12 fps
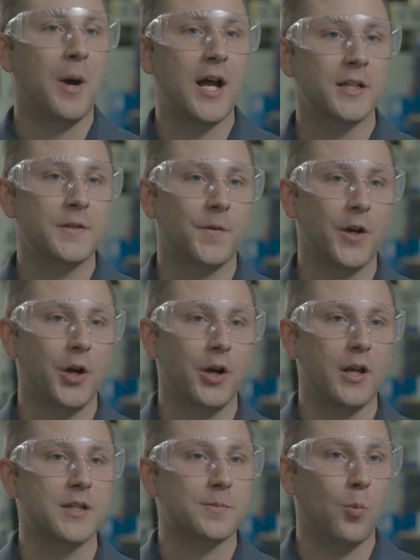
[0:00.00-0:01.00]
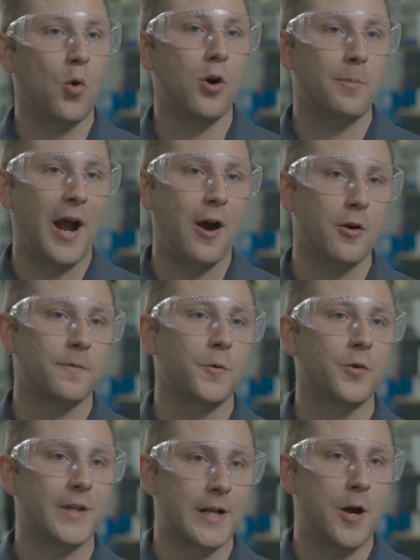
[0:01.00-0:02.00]
MindSphere is more
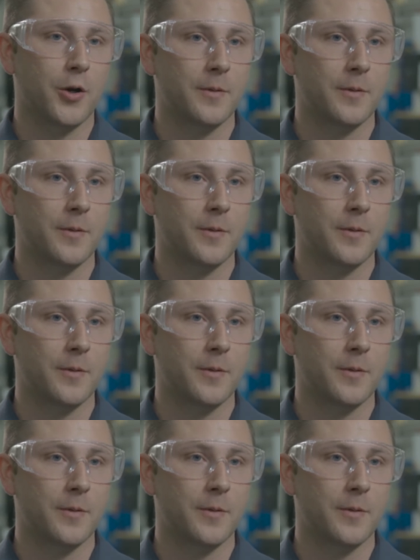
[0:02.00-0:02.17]
powerful than our